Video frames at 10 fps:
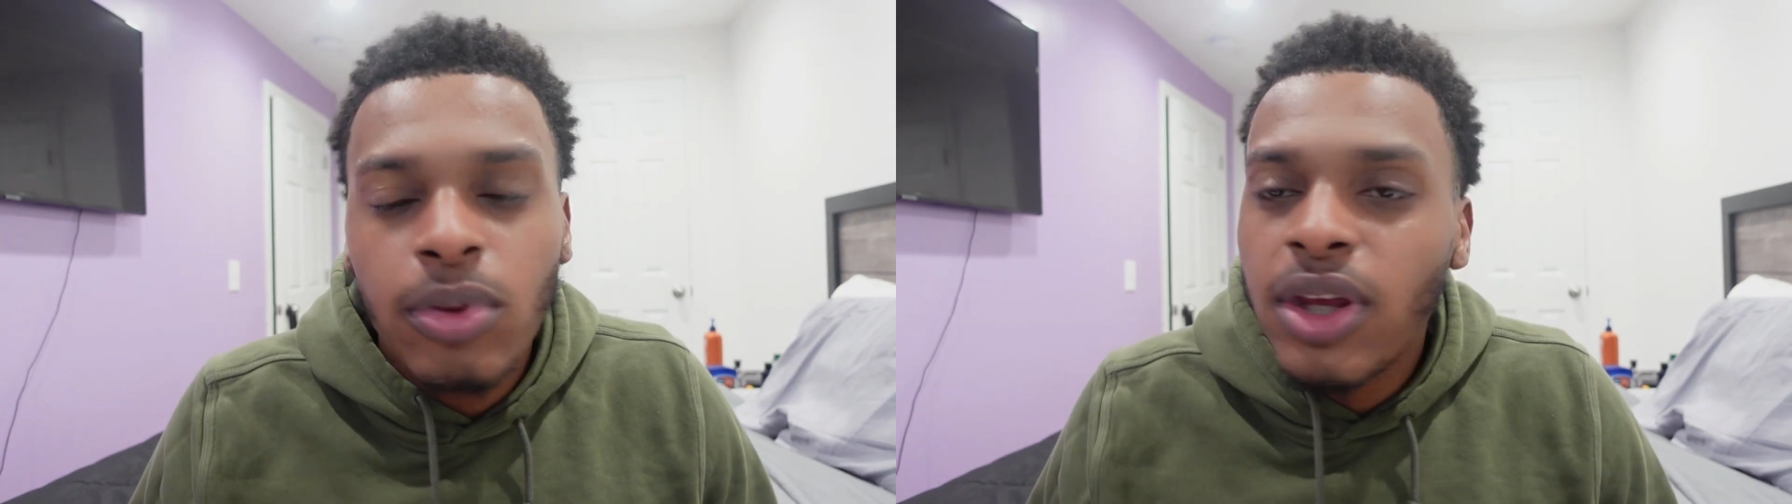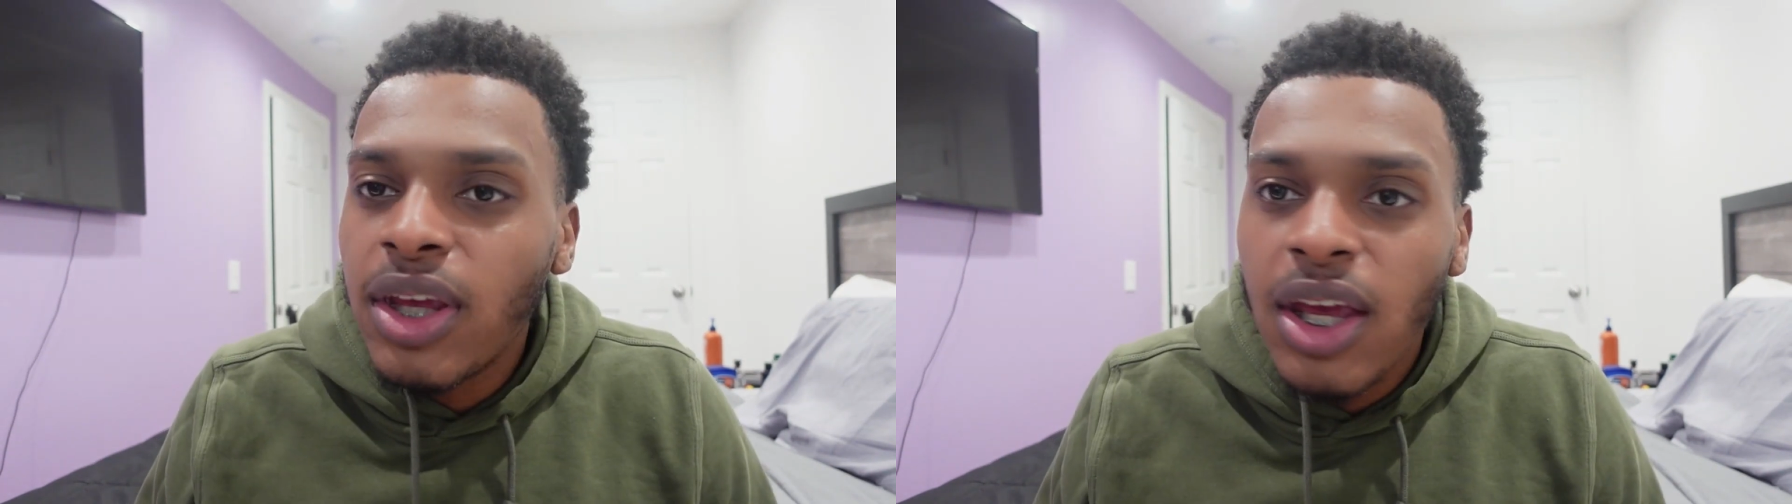
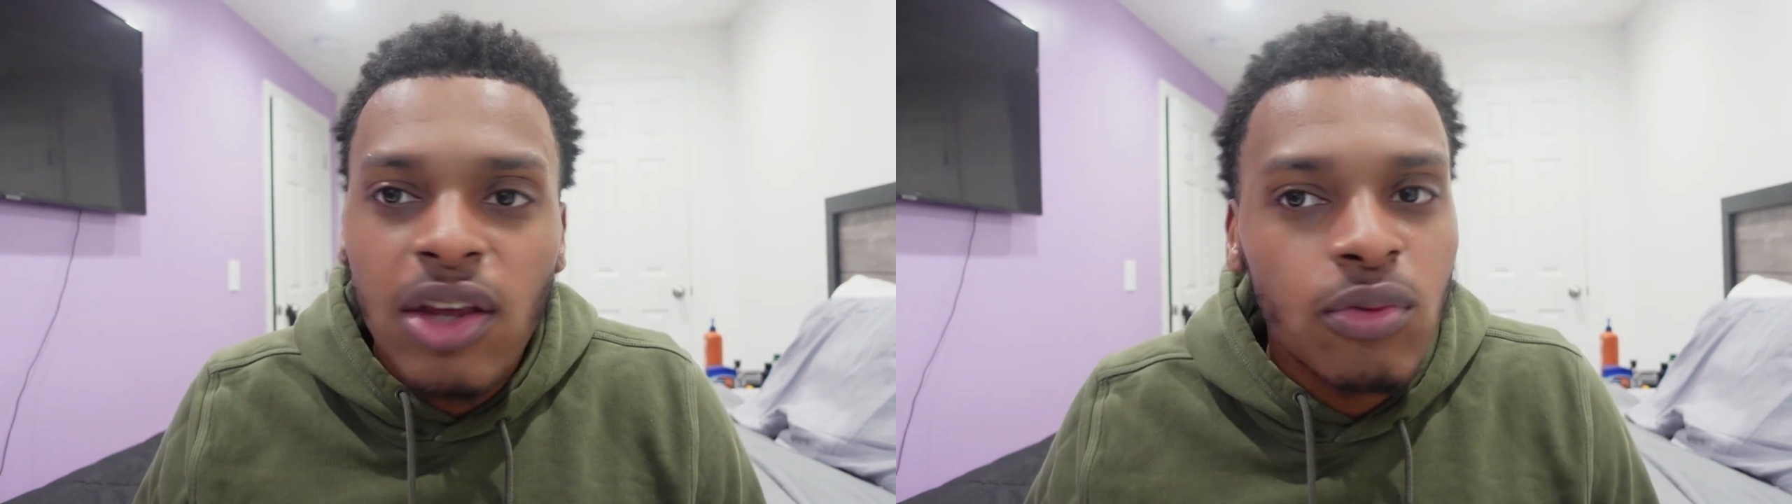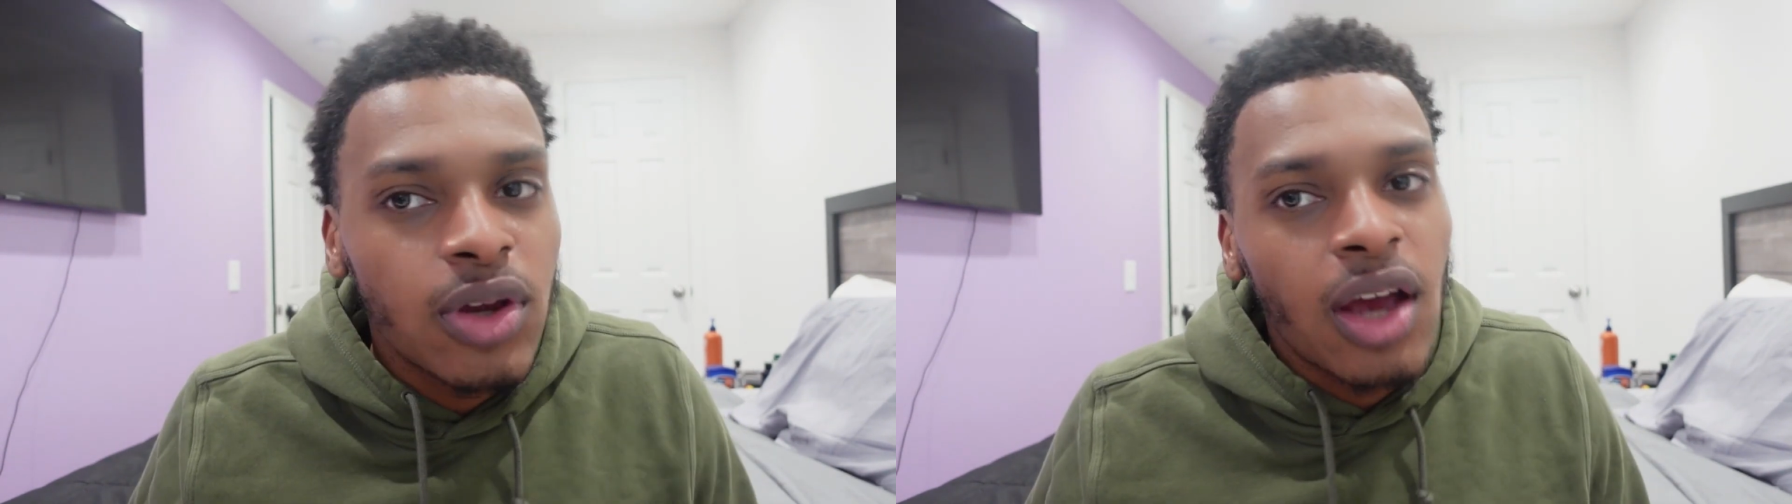playing
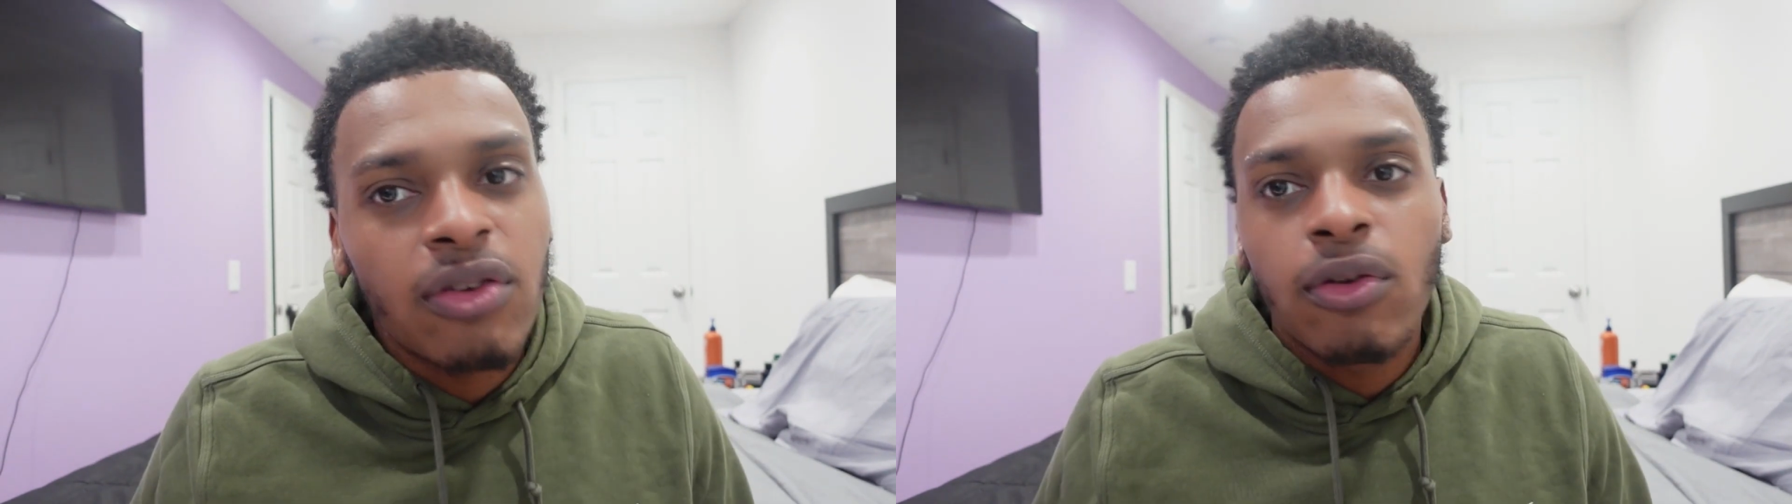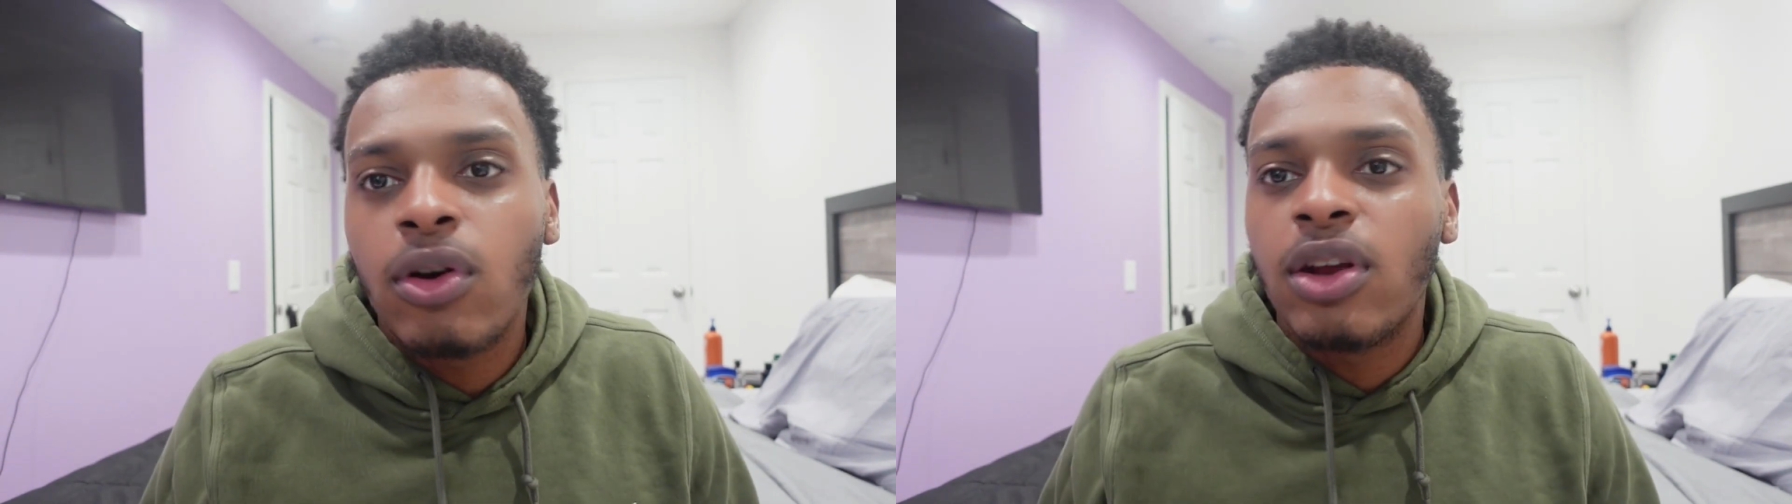games,
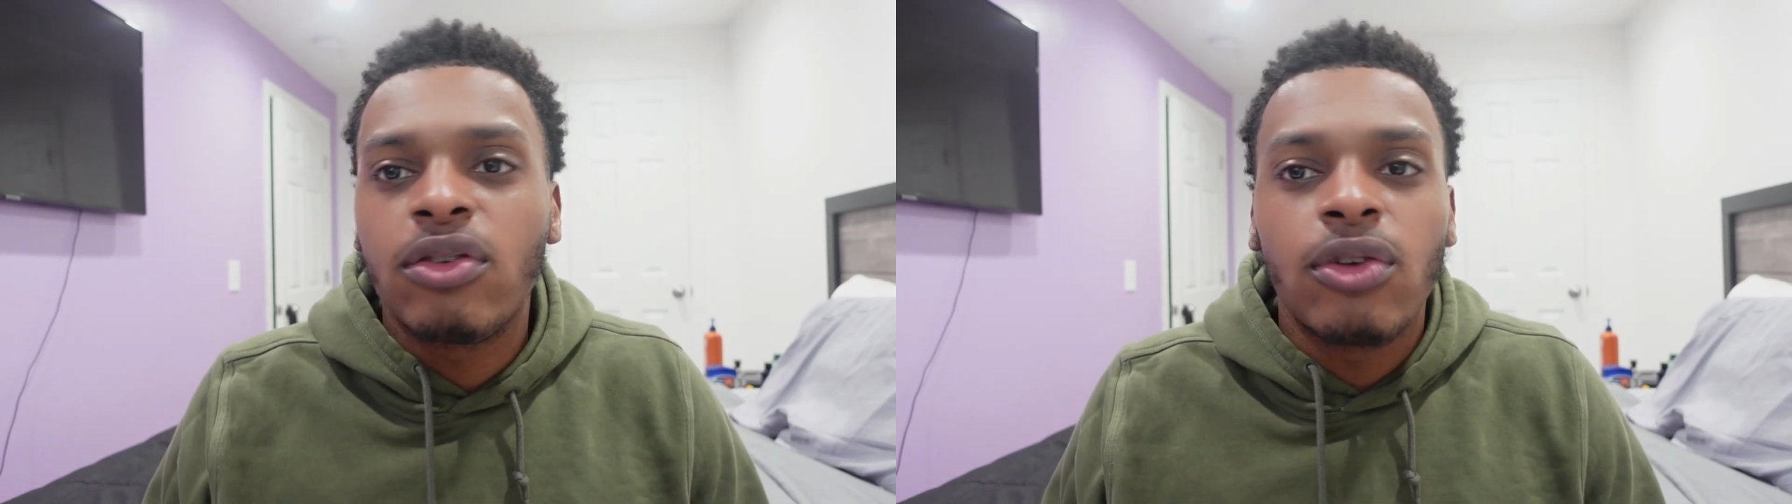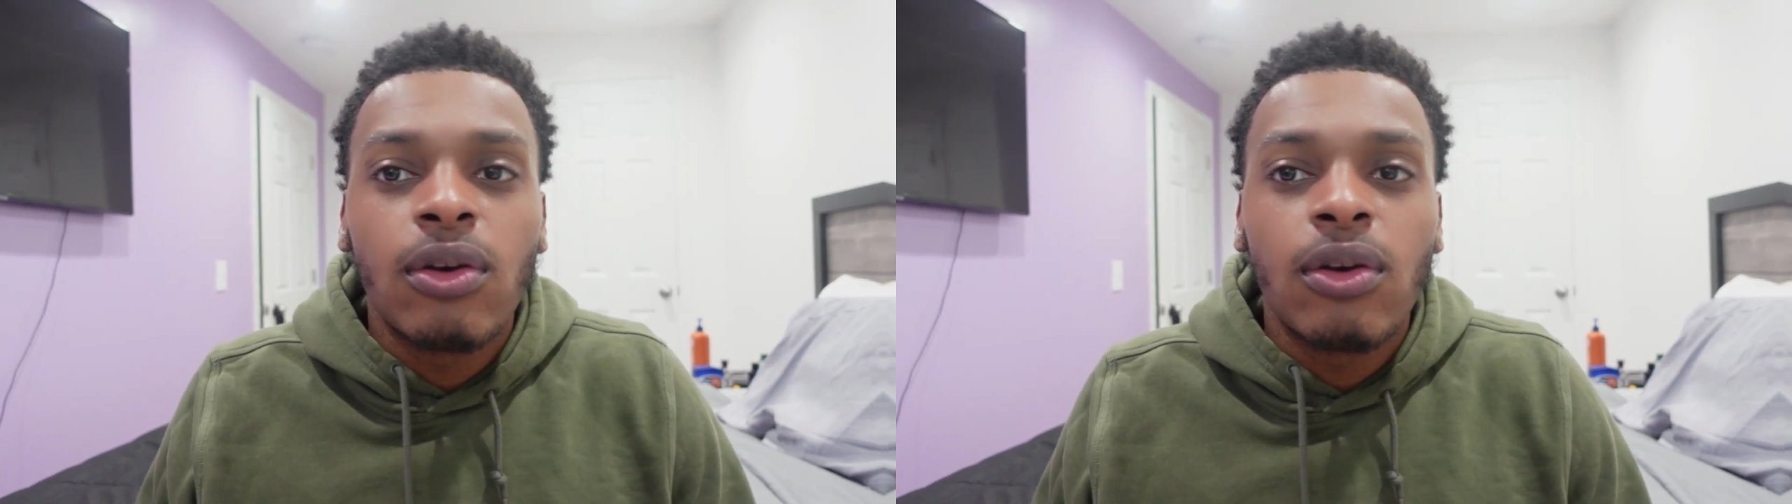reactions, all that